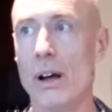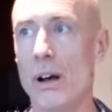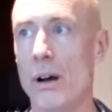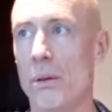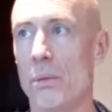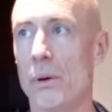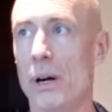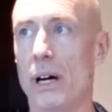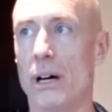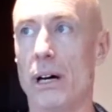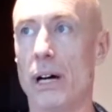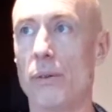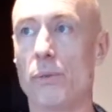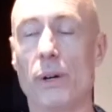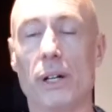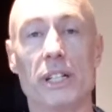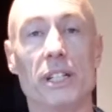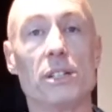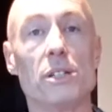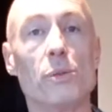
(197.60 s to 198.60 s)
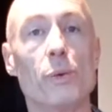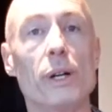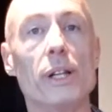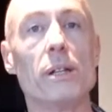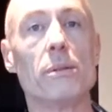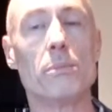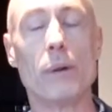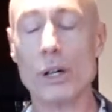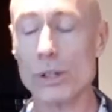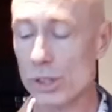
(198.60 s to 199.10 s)
Well, I want it to win the
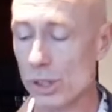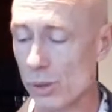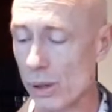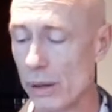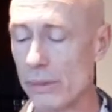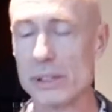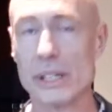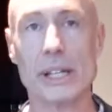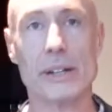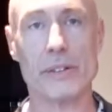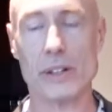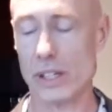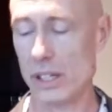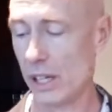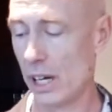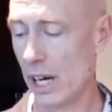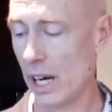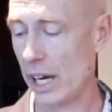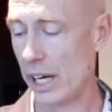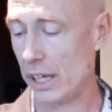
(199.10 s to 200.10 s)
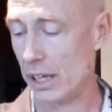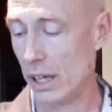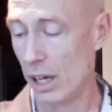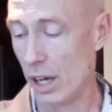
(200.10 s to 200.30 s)
most, so I would give it a 9.